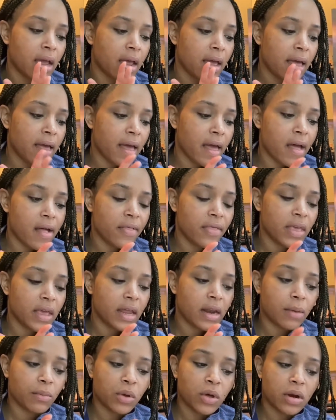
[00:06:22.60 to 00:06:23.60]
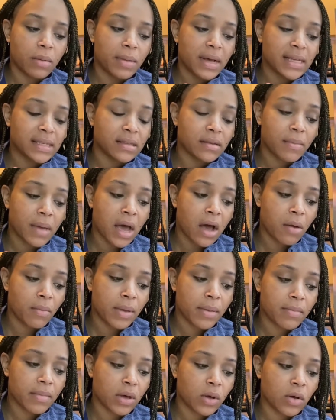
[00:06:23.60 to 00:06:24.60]
And then I'm gonna buy some
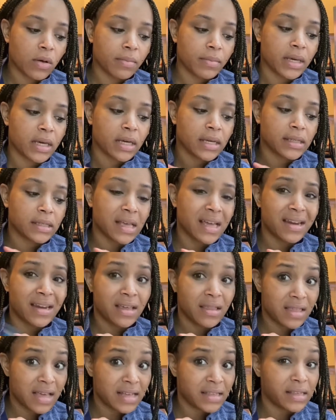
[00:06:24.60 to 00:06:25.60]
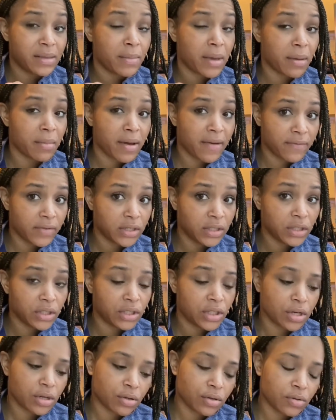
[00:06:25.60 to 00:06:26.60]
almond milk because I need that to make my French
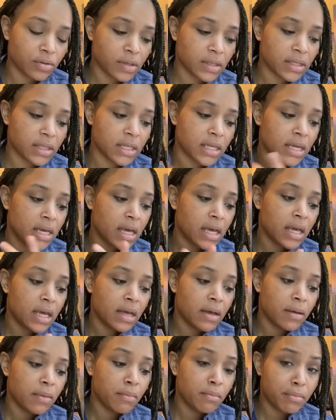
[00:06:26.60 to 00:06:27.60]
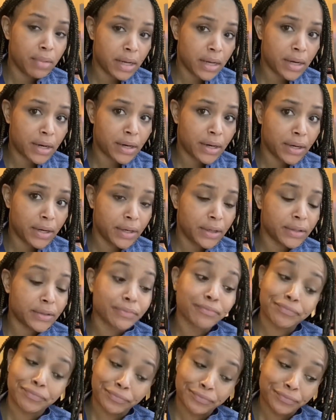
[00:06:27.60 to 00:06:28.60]
toast, butter,
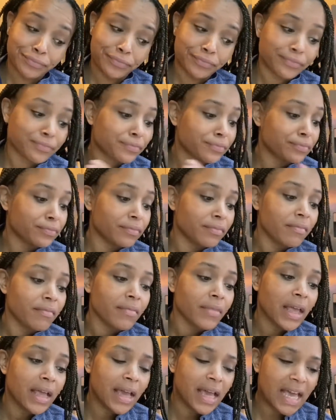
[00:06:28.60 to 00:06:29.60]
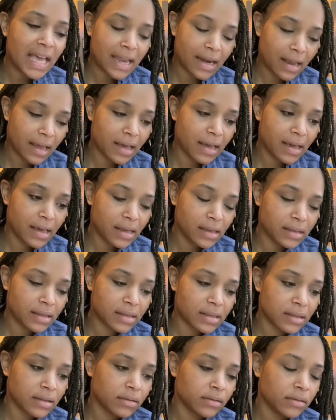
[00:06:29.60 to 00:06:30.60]
and eggs.
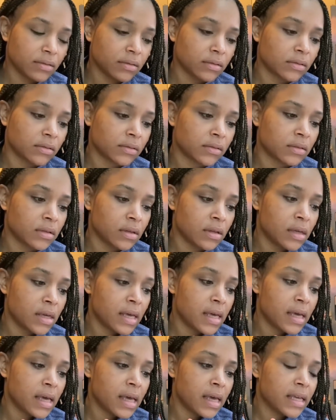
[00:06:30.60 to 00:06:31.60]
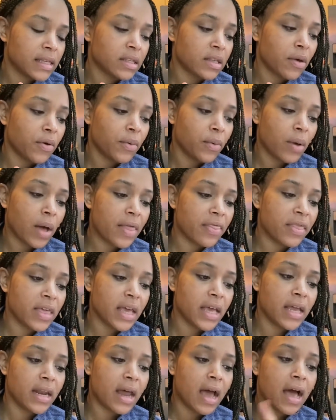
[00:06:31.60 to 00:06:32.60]
And so
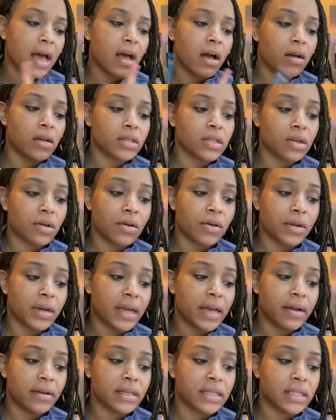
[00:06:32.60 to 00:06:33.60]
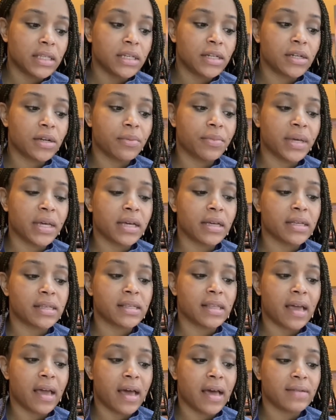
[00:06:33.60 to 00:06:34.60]
then I also go to Harris Teeter because
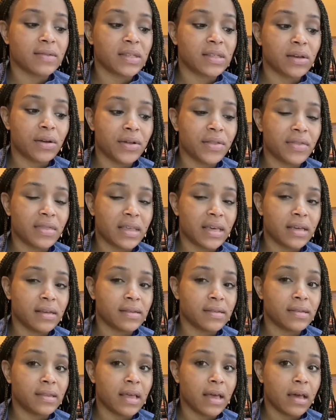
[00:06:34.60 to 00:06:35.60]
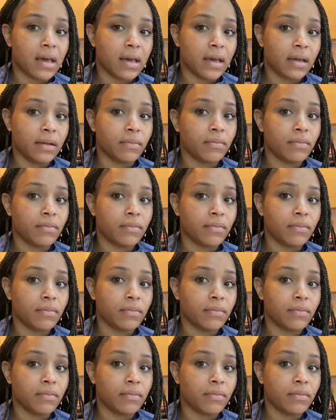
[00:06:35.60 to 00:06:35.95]
they have certain things that